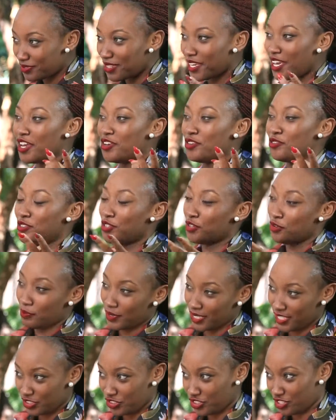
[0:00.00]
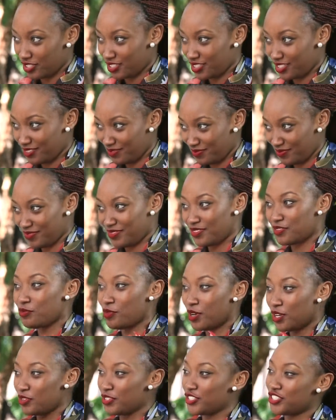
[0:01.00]
and you see your part in short. Okay.
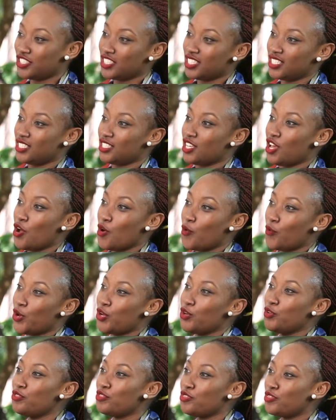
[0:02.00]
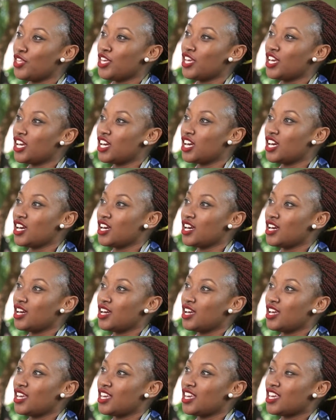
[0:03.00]
One question is, what do you think
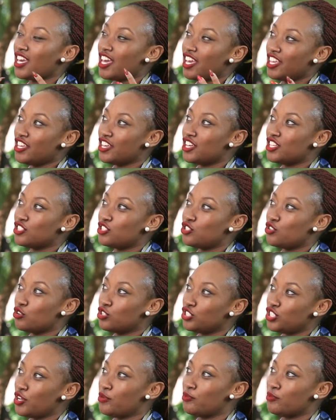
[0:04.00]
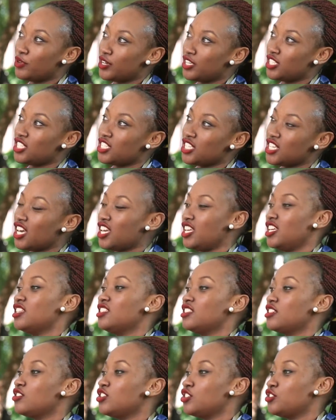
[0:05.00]
Kenyans don't embrace Kenyans?
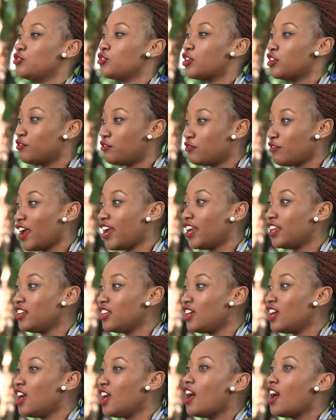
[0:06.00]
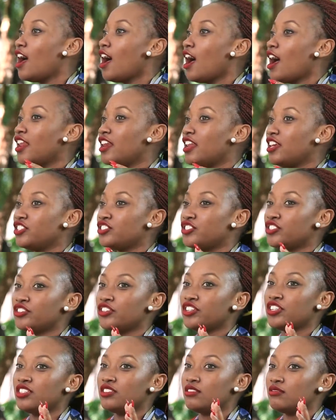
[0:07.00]
Because you can find a
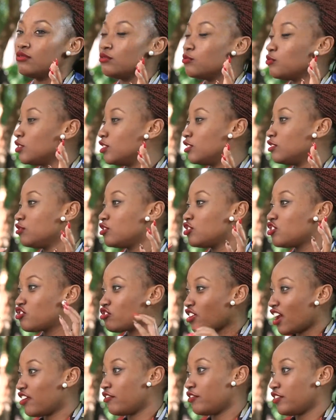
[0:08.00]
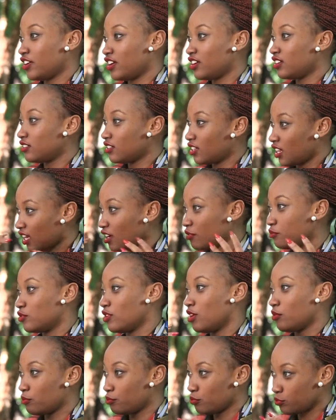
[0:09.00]
Nigerian will strive here, like a,
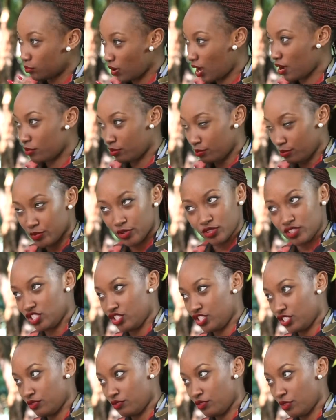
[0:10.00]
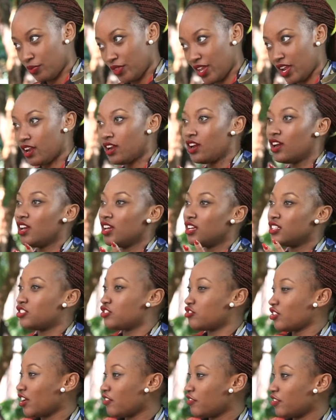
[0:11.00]
a, musician from there, he'll
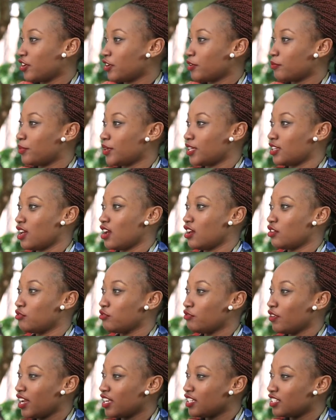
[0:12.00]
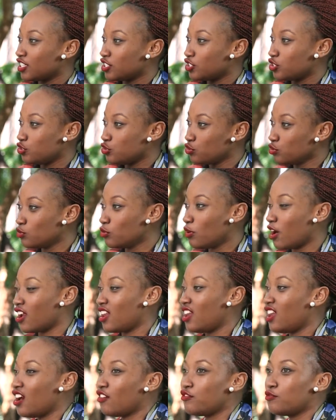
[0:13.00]
strive here, but you find that you are
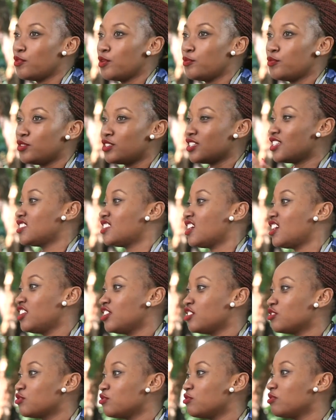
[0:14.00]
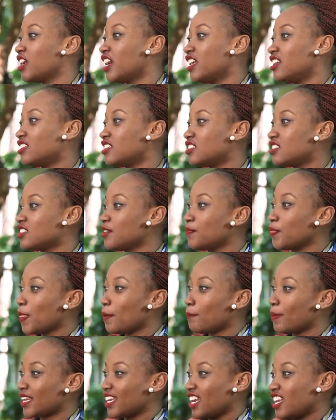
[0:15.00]
loved maybe with Tanzanians or Ugandans, yeah.
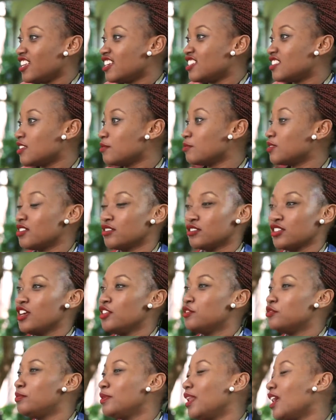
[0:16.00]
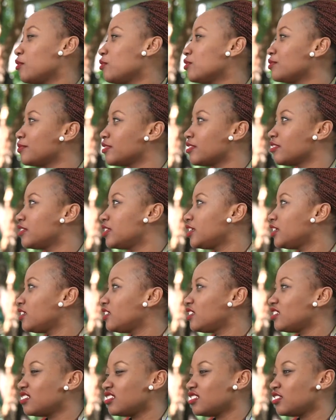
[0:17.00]
but Kenyans themselves, they'll be like, who's Muthoni?
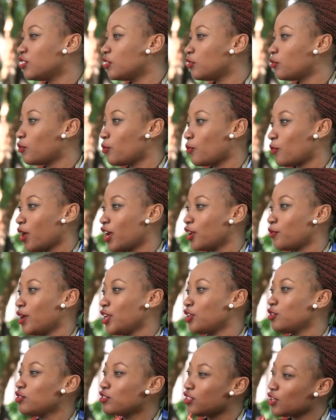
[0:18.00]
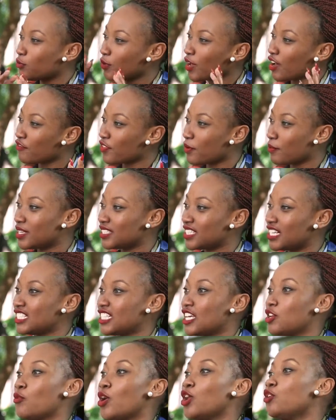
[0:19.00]
Mm. You know, yeah. why, why do you think we have mm. that mentality
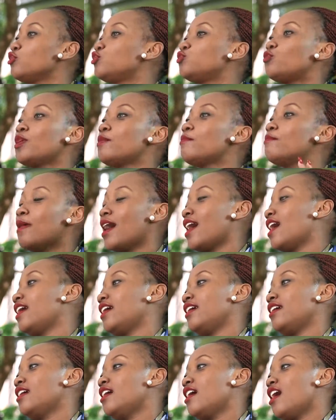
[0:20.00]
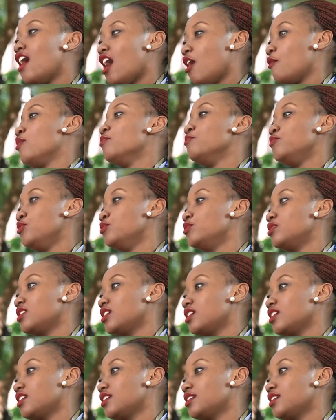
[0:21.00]
and why don't mm. we buy mm. our music?